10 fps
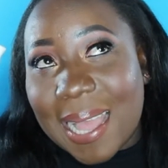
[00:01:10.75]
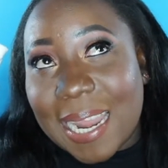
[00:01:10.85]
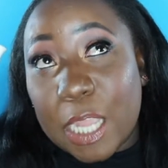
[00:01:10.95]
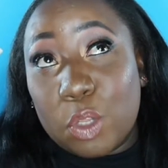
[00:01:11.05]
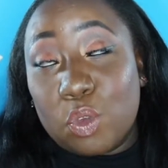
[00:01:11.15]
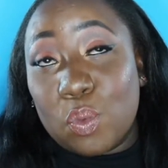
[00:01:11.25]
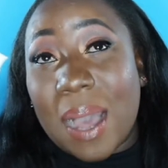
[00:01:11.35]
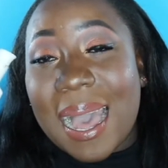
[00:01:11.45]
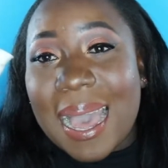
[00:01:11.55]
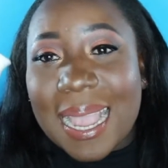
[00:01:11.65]
and I do
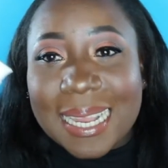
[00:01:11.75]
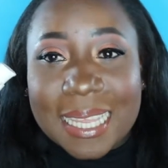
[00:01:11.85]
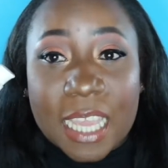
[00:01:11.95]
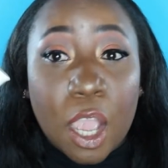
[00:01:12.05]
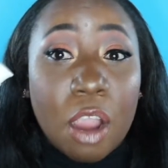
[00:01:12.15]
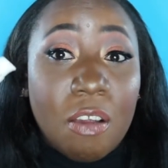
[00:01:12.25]
highly